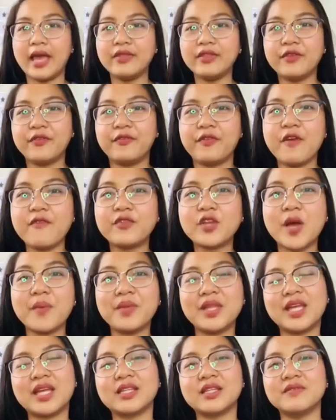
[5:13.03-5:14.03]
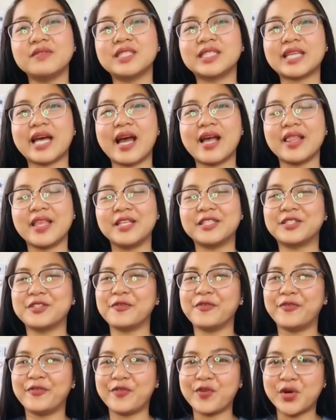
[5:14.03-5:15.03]
And the fifth communicative style is
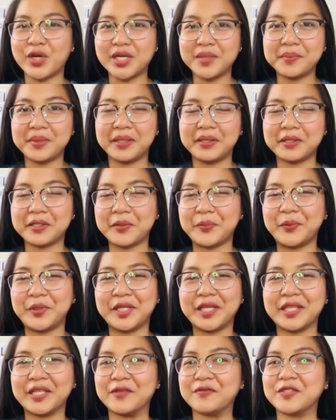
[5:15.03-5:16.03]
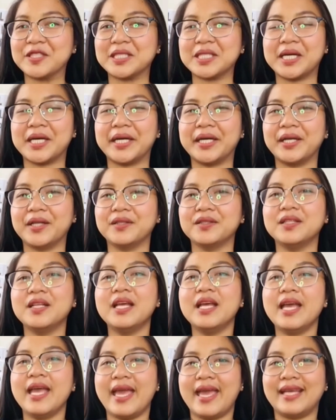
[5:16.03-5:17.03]
the formal communicative style.
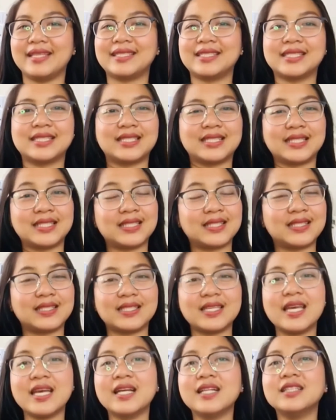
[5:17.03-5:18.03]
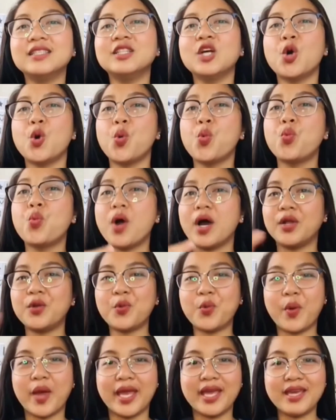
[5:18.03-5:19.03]
It's still
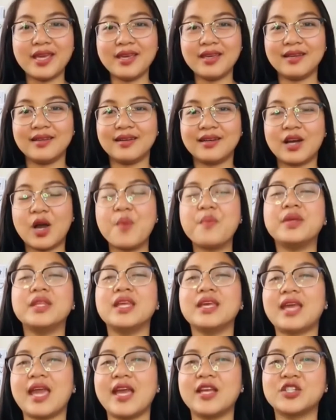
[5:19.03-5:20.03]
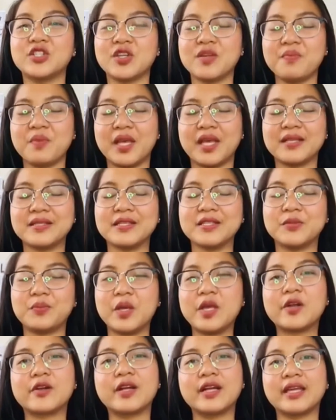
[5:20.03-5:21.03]
one-way communication because the
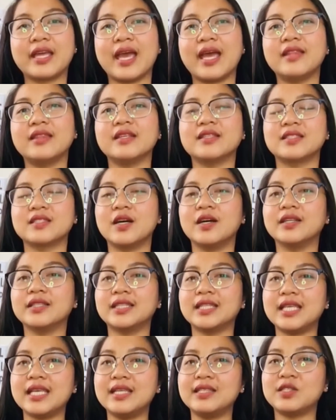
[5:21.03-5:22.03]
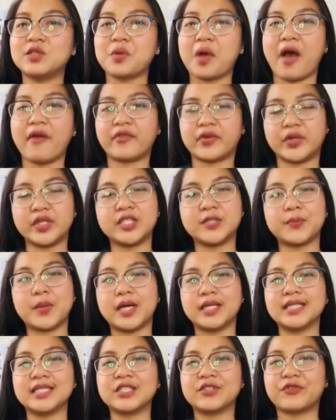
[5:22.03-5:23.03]
speaker again does not need to have a
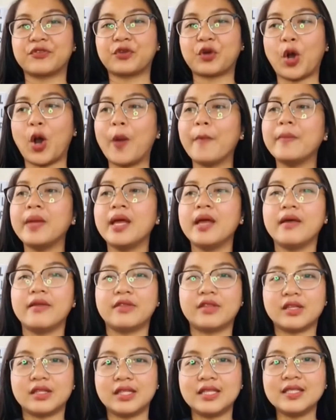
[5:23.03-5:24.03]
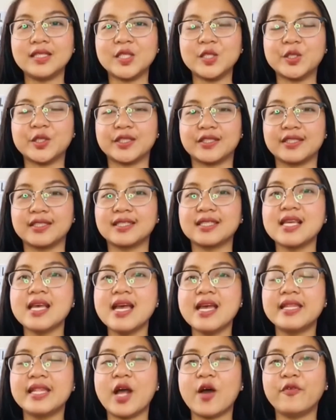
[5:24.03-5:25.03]
response from the listeners.
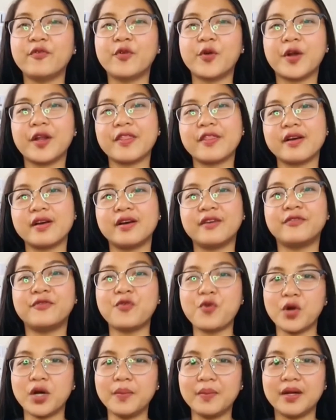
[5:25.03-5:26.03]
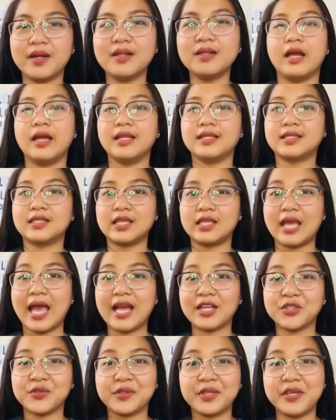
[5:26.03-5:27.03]
Now for the formal, it's
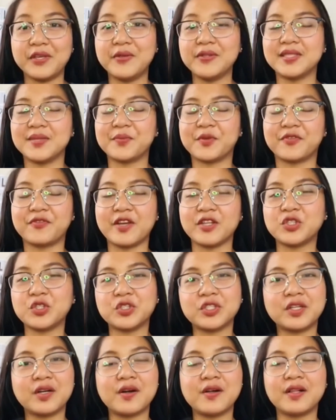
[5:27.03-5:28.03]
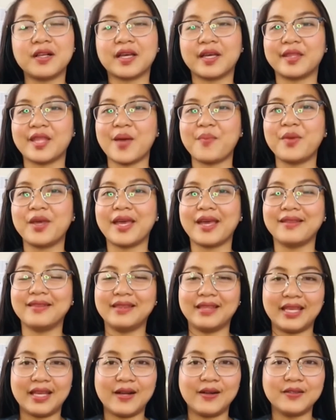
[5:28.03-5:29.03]
actually used in professional, academic,
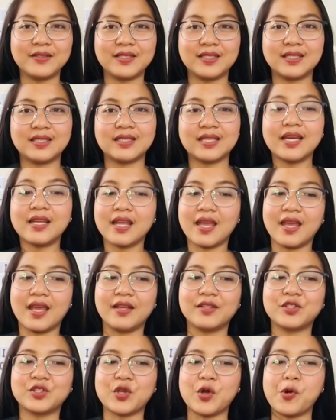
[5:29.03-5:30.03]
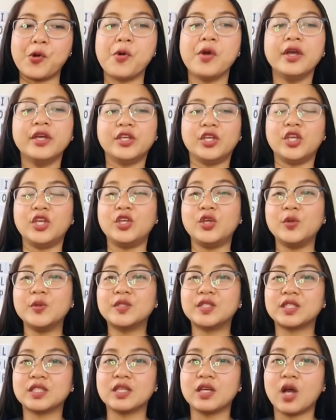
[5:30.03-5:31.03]
and legal settings. So you
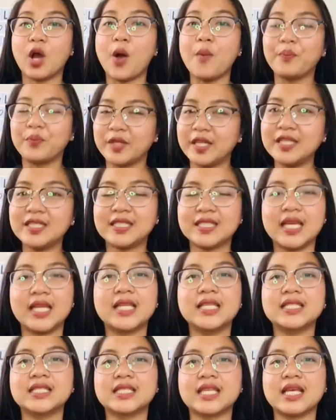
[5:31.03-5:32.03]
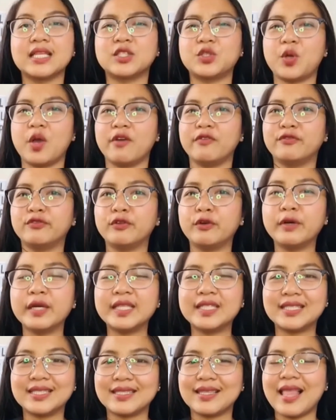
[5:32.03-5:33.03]
use complete sentences, you
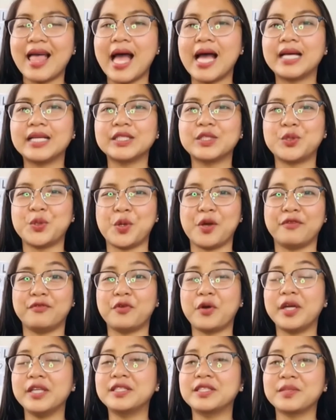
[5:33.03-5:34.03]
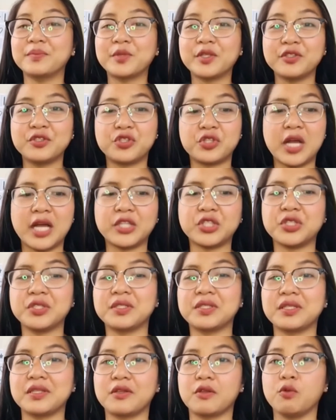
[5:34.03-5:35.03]
avoid slangs, you avoid some
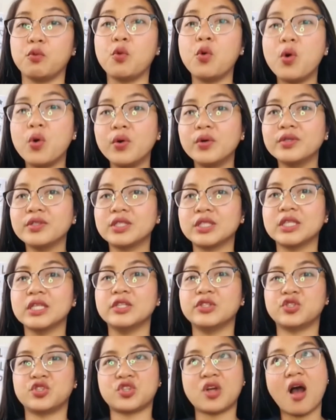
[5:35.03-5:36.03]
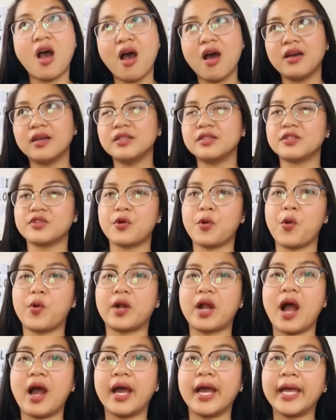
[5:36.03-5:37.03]
contractions that won't, shan't,
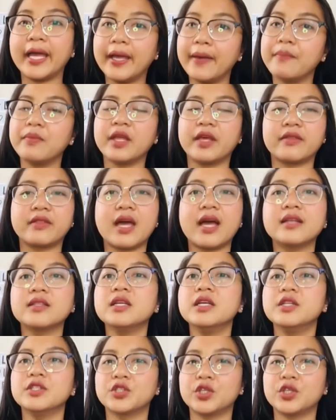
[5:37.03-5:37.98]
or I'm, like that.